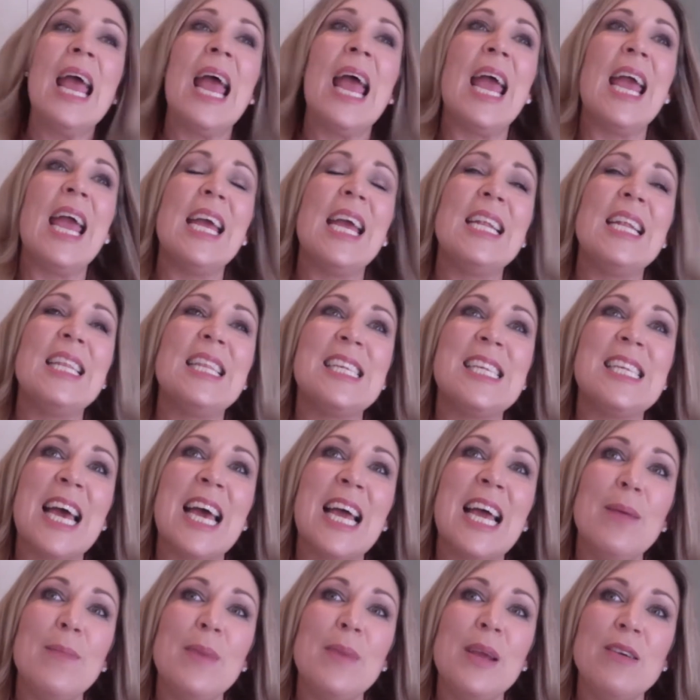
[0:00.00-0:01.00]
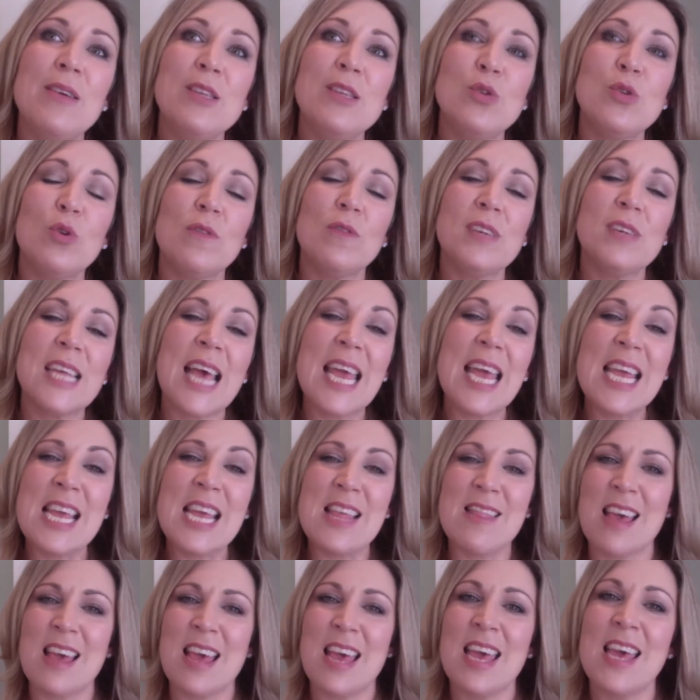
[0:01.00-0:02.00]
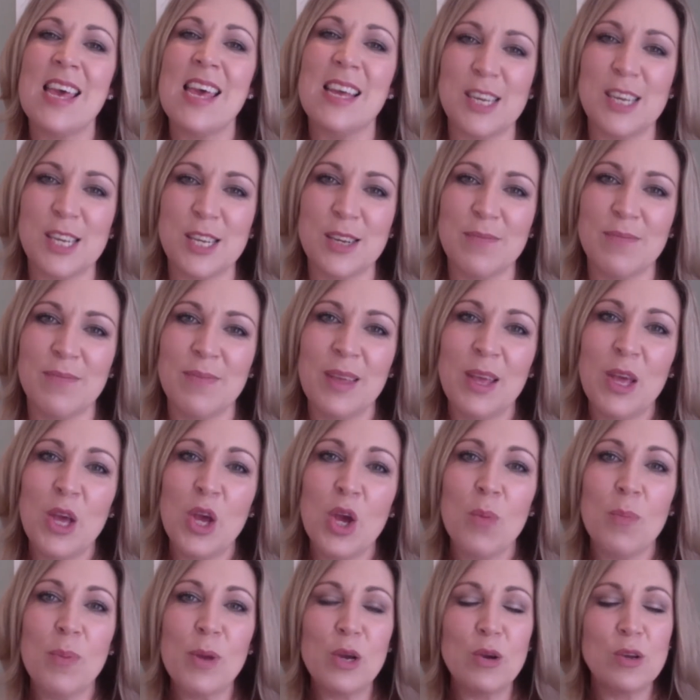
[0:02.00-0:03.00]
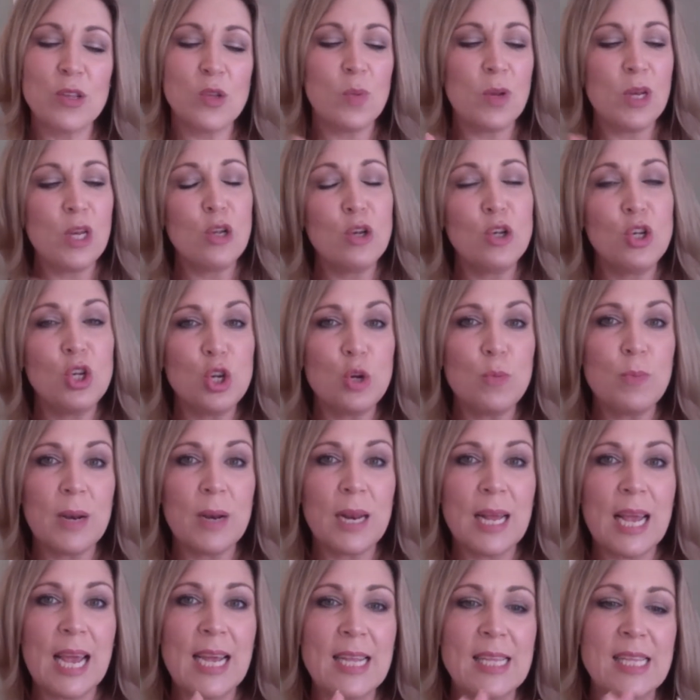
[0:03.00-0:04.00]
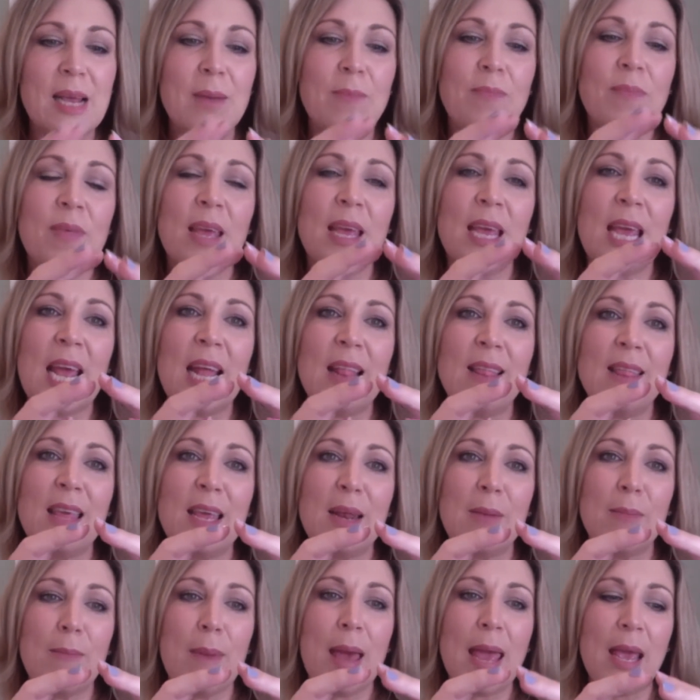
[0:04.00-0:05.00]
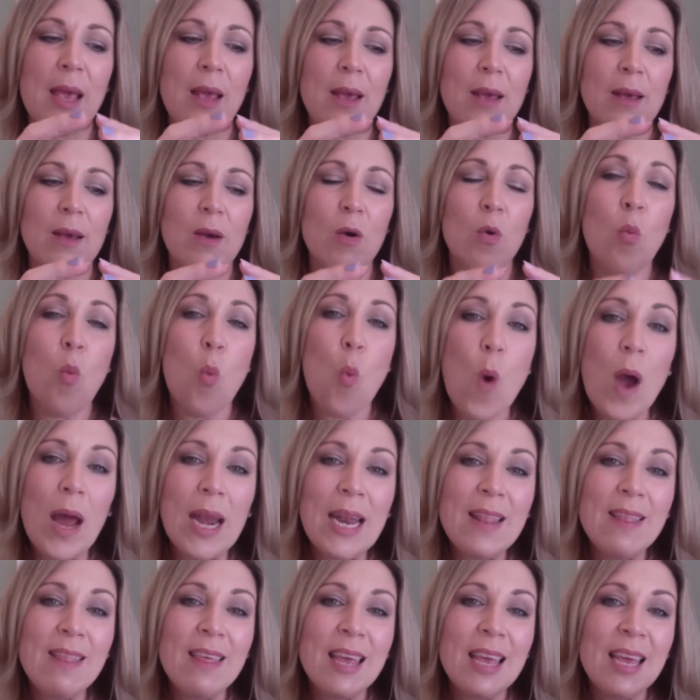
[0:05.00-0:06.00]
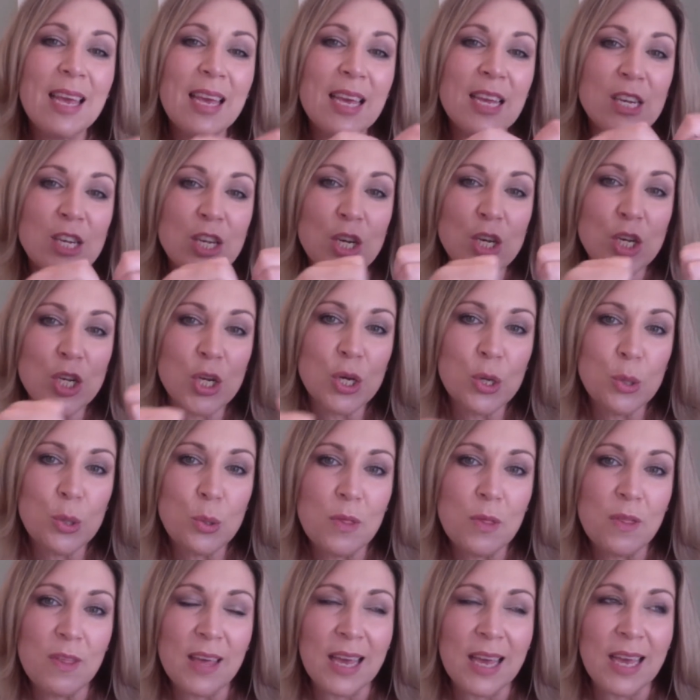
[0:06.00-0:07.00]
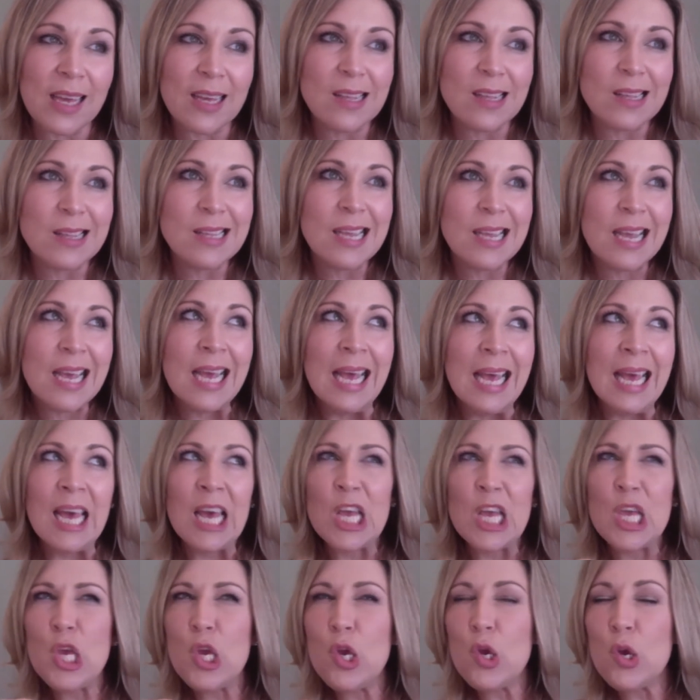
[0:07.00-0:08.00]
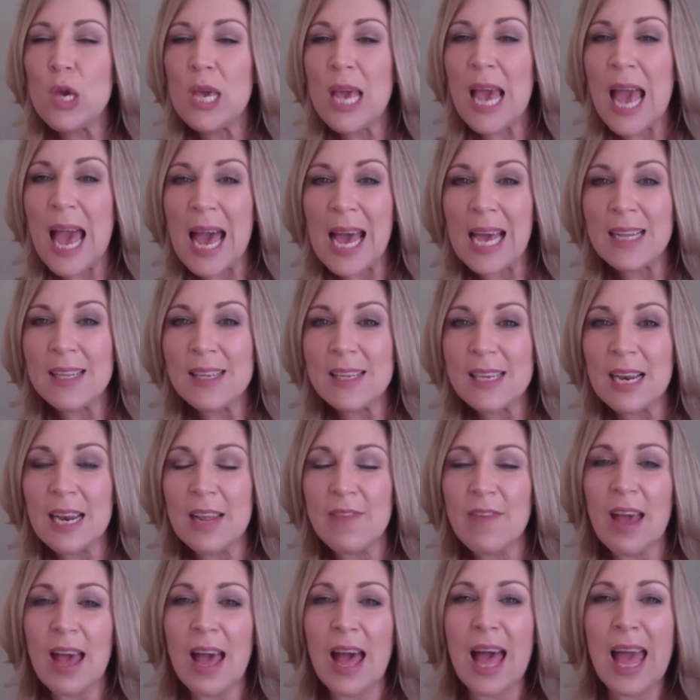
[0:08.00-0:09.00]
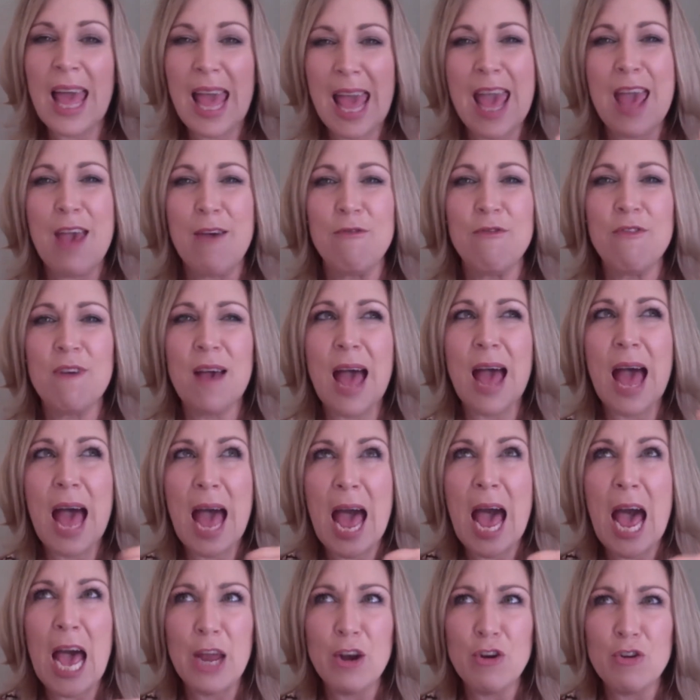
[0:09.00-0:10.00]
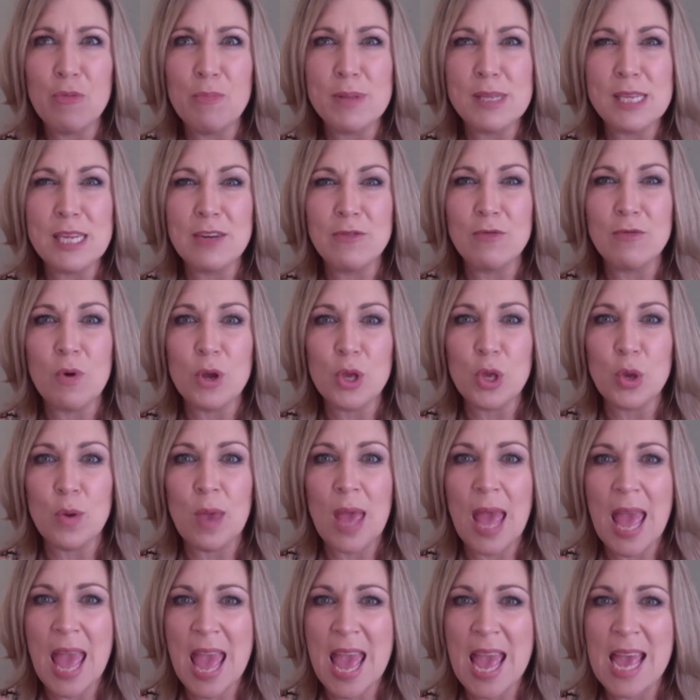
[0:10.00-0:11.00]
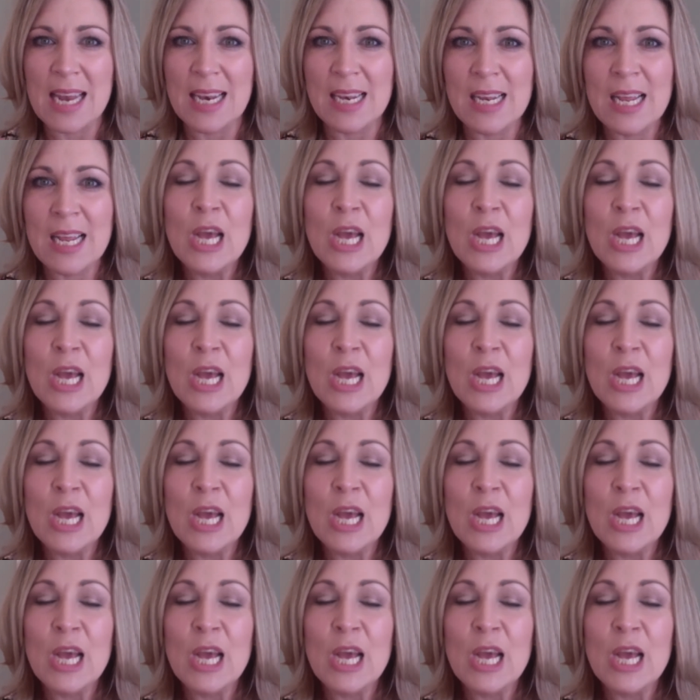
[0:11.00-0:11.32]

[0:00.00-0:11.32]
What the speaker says: And the telomere is sort of taking the hit, because when you duplicate something and then make one thing into two things, you can't still have 100% of what you had.